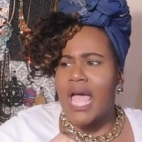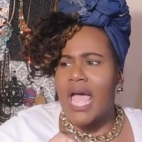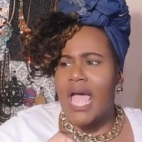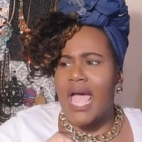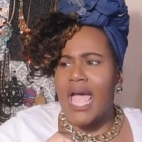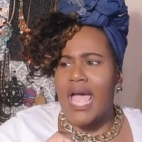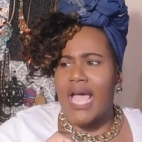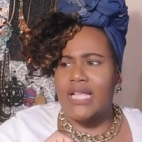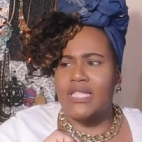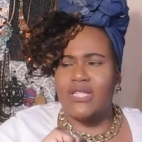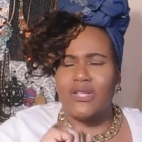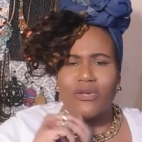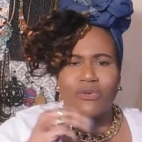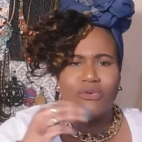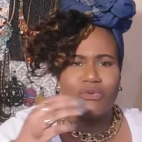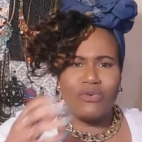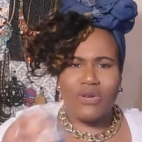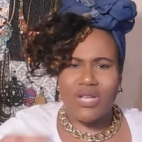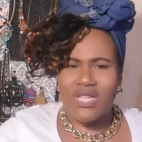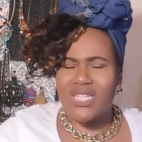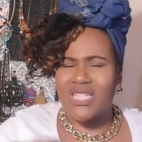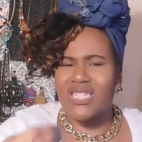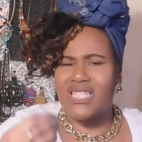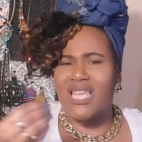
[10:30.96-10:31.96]
And so you
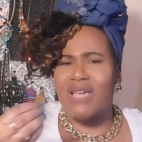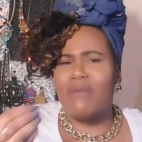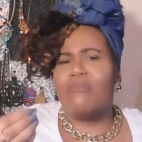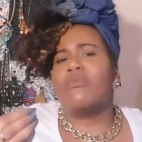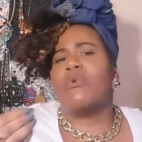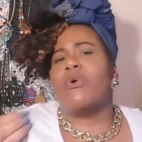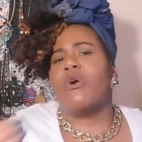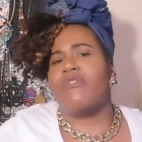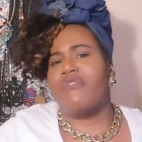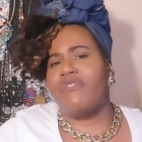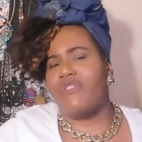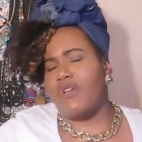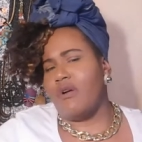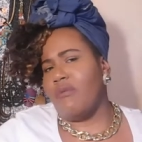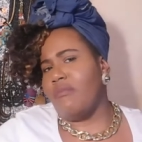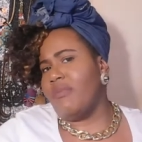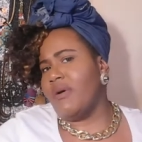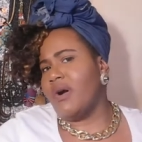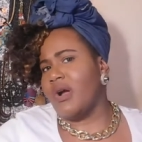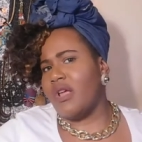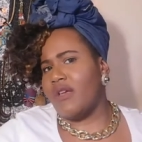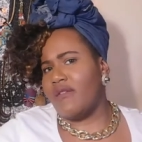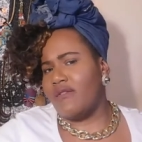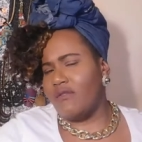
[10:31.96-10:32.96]
can just get more for your
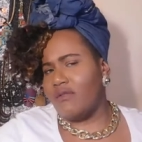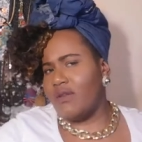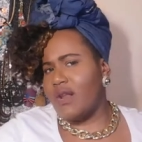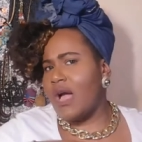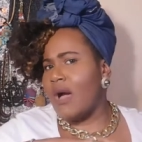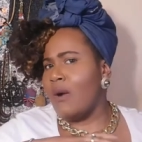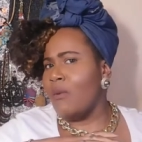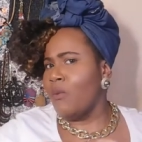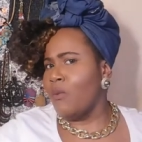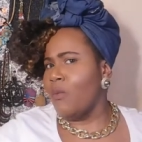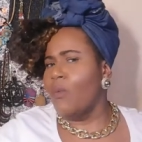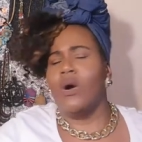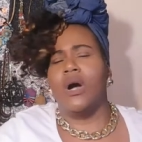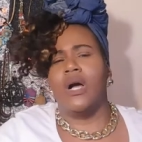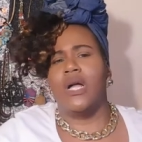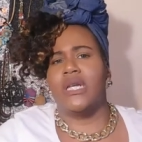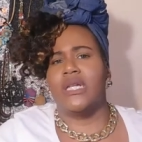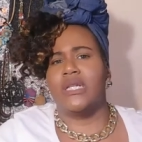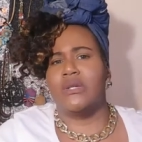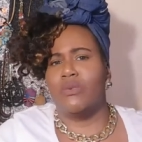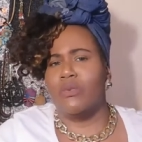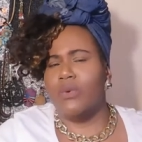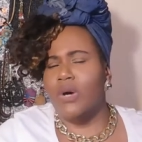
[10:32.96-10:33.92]
buck if you're not one,